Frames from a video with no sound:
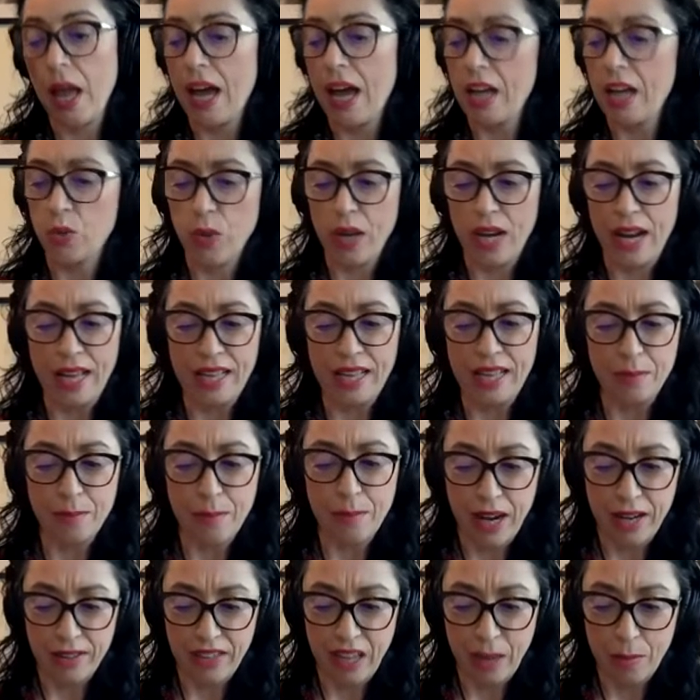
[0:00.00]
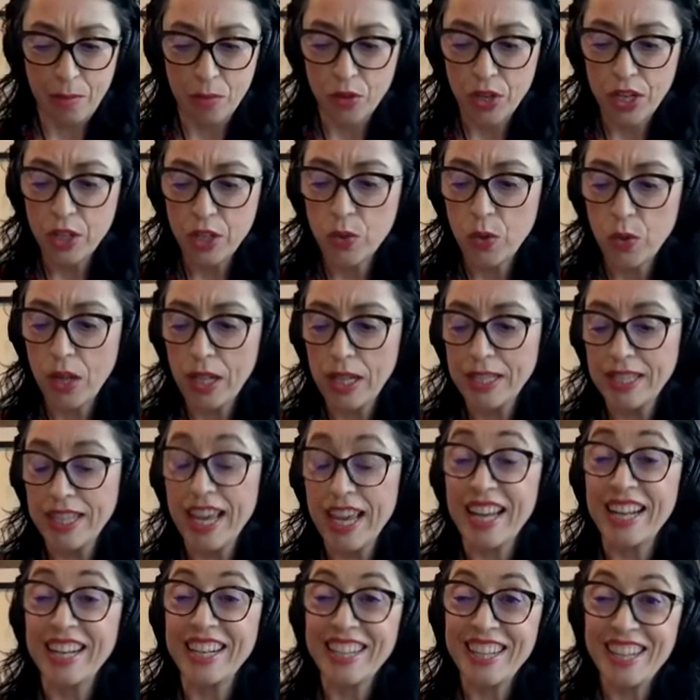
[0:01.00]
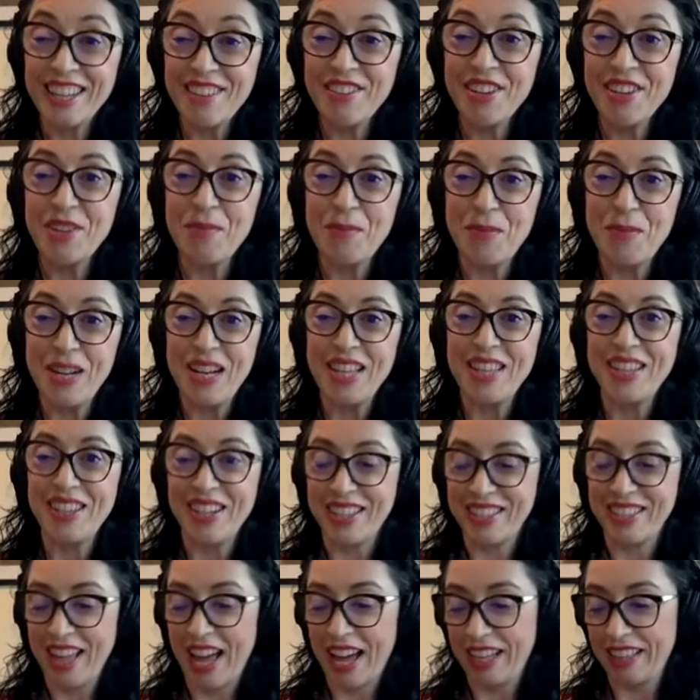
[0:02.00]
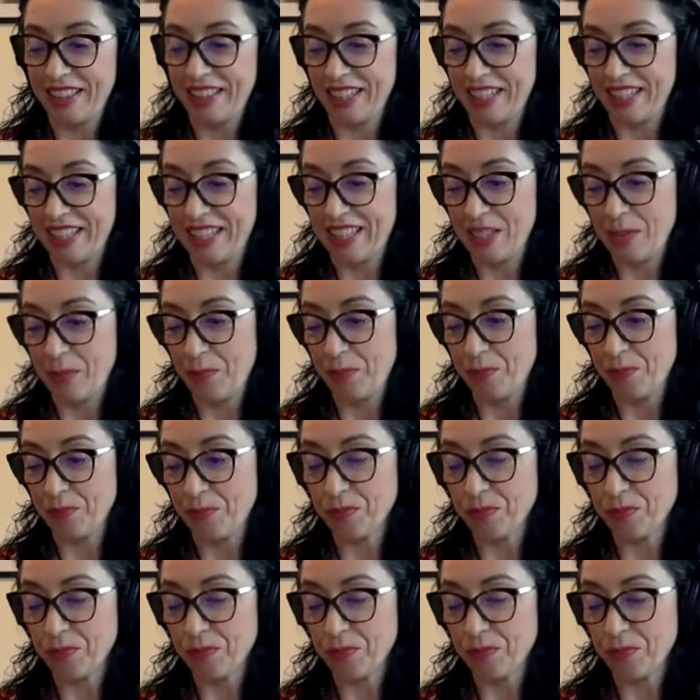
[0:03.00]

as well as maritime rituals and even military tactics.